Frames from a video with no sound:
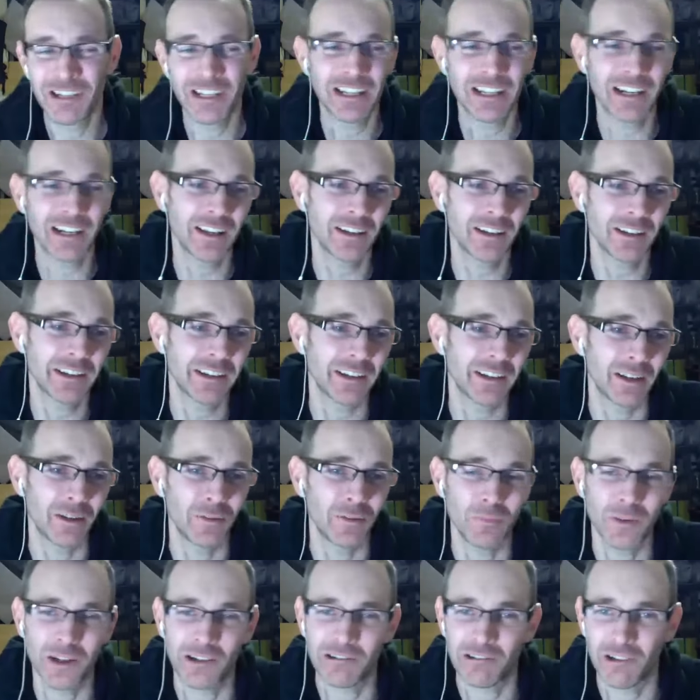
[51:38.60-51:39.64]
glad I did it,
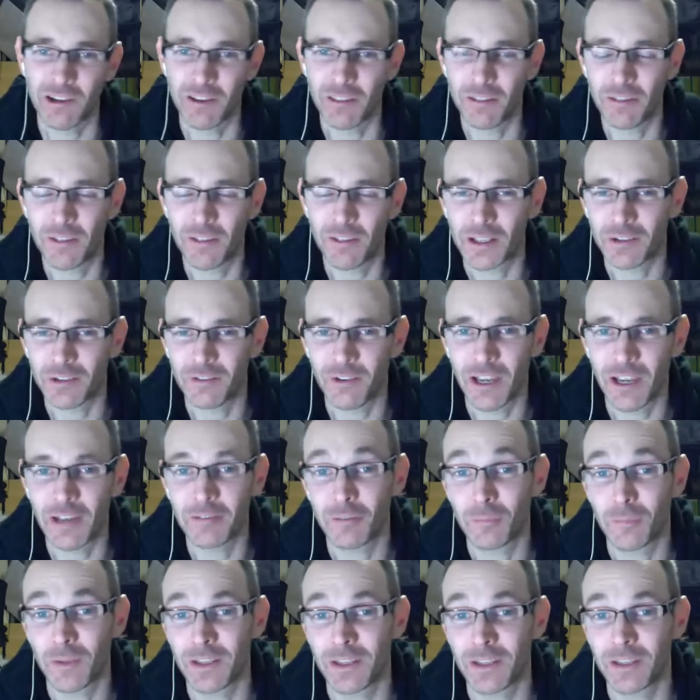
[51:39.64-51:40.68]
Margaret, and thanks for
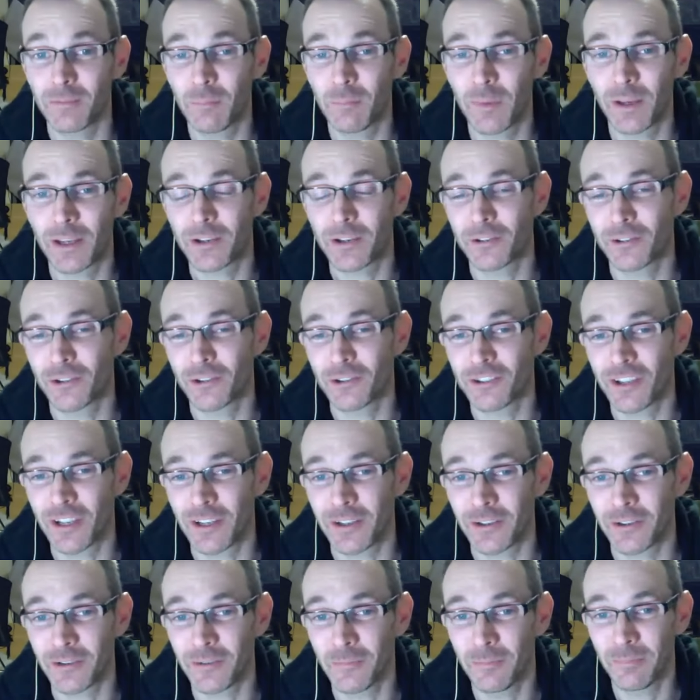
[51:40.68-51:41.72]
having me back on your
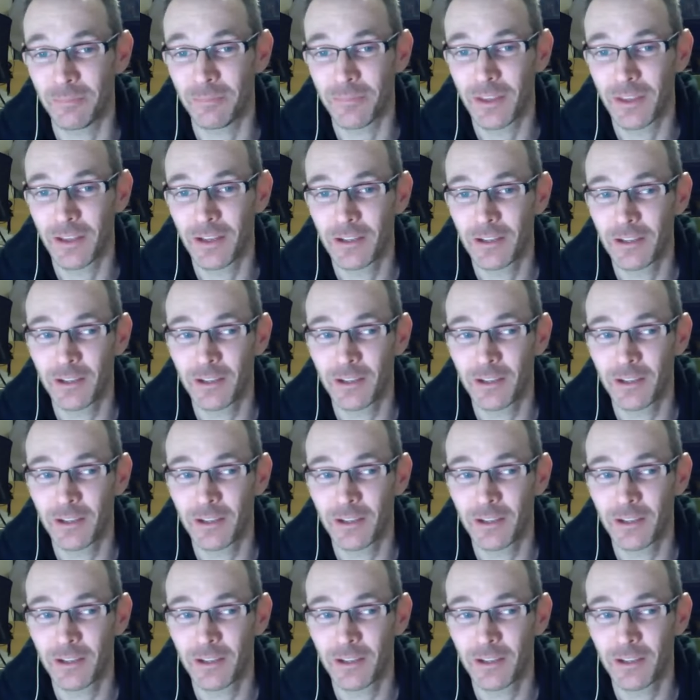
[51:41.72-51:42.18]
channel. Anytime.